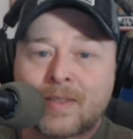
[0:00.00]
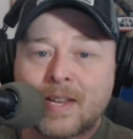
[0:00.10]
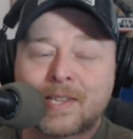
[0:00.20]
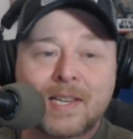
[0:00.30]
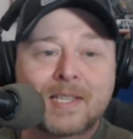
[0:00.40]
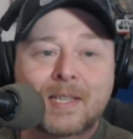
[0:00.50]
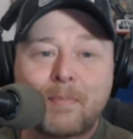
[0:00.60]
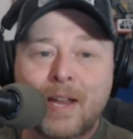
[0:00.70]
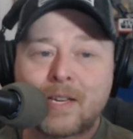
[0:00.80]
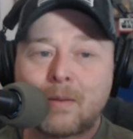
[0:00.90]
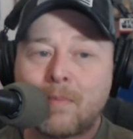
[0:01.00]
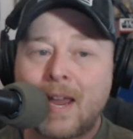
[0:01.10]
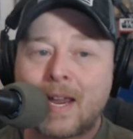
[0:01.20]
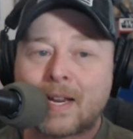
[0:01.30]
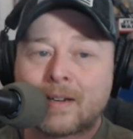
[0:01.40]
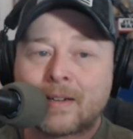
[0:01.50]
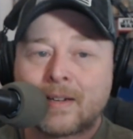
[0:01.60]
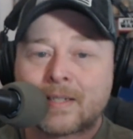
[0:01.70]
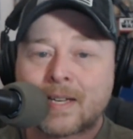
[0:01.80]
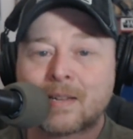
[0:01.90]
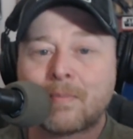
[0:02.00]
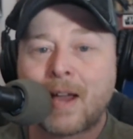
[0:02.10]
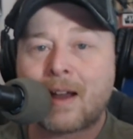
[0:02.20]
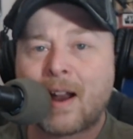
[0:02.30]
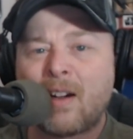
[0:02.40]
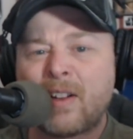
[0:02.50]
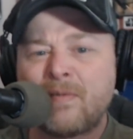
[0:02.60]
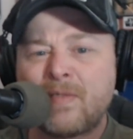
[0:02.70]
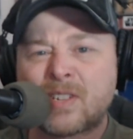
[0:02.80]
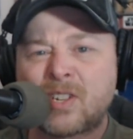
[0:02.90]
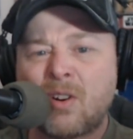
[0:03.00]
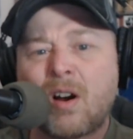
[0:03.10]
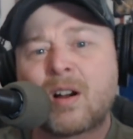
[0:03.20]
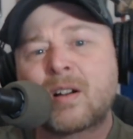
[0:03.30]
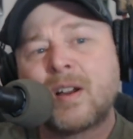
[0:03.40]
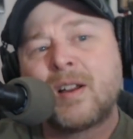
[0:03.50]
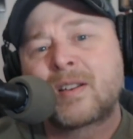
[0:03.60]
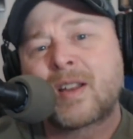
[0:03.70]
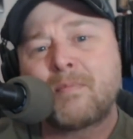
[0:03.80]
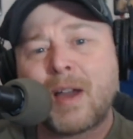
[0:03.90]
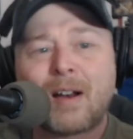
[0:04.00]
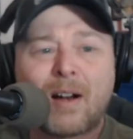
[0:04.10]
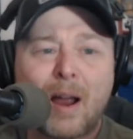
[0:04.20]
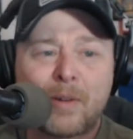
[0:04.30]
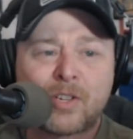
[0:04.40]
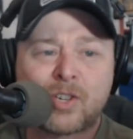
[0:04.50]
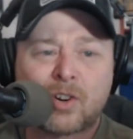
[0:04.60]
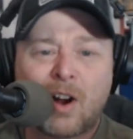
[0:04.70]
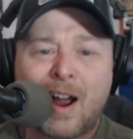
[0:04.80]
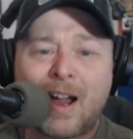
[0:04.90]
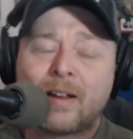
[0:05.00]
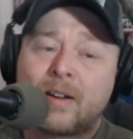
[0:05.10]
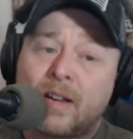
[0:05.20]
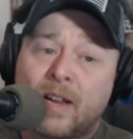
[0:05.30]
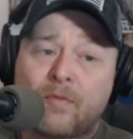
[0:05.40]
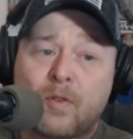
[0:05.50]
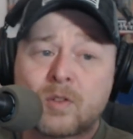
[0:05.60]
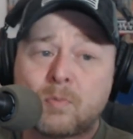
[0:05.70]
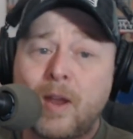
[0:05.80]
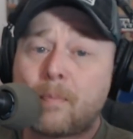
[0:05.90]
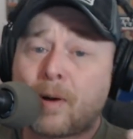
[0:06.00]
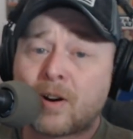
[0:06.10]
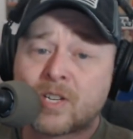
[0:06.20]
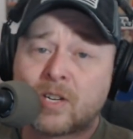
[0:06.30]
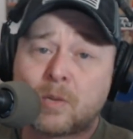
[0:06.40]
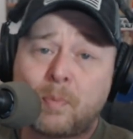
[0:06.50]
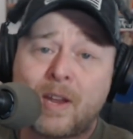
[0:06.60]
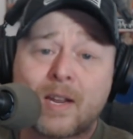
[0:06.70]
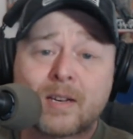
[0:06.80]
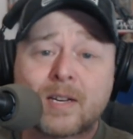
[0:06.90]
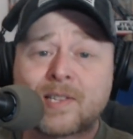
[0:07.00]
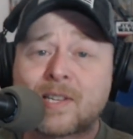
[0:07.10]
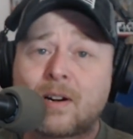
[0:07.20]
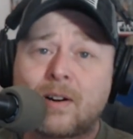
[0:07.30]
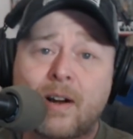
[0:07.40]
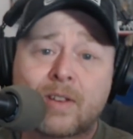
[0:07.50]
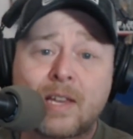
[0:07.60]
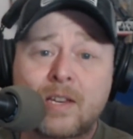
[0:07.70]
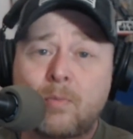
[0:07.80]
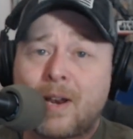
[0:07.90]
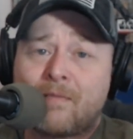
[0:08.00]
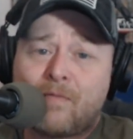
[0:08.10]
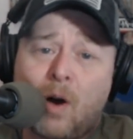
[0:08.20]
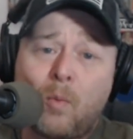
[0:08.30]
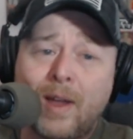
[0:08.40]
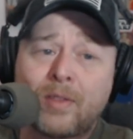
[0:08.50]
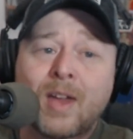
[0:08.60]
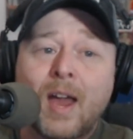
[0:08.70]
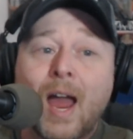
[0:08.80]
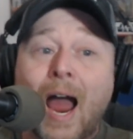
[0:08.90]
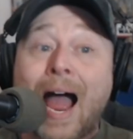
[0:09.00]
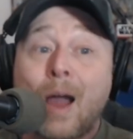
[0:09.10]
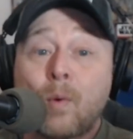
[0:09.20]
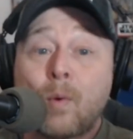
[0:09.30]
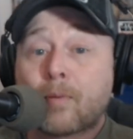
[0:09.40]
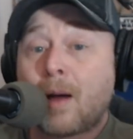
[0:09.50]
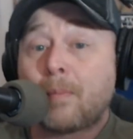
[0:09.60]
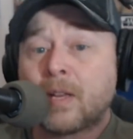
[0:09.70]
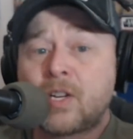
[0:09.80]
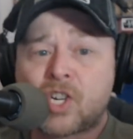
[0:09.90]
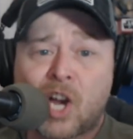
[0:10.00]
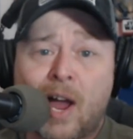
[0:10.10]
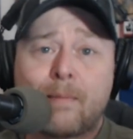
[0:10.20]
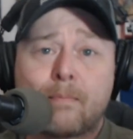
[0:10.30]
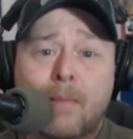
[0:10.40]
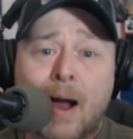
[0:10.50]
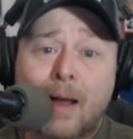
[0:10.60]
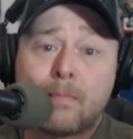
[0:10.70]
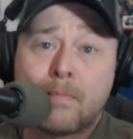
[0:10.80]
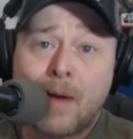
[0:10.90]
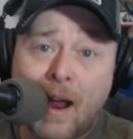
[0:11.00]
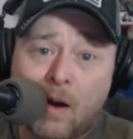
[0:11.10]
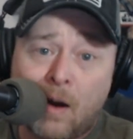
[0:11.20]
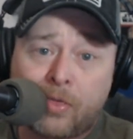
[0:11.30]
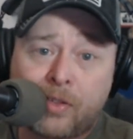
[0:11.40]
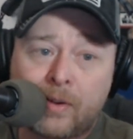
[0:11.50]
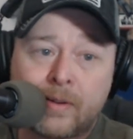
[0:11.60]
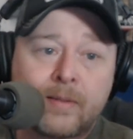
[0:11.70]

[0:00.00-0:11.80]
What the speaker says: This is the bed you make. Doesn't matter how envious you are. Doesn't matter how much you cry. If it was me, personally speaking, considering everything you've been involved with, I would probably shut my mouth.